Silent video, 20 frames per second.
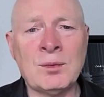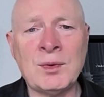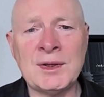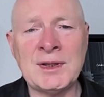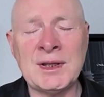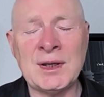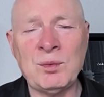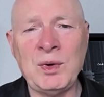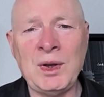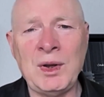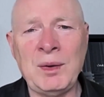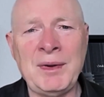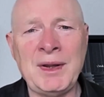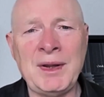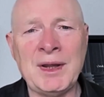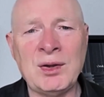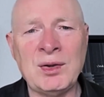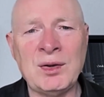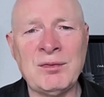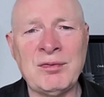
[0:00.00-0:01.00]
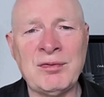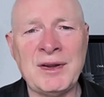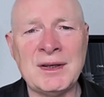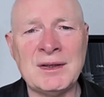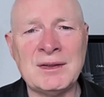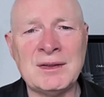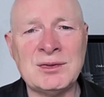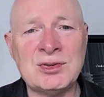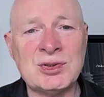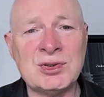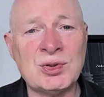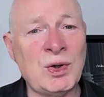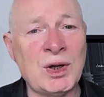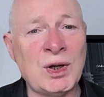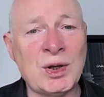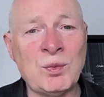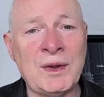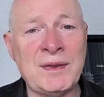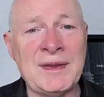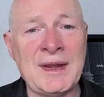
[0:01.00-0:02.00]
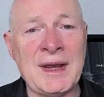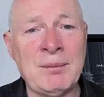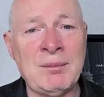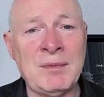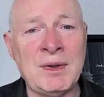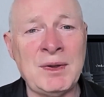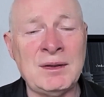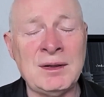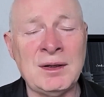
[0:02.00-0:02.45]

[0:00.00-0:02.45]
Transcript: whether we'd be a good fit to work with them.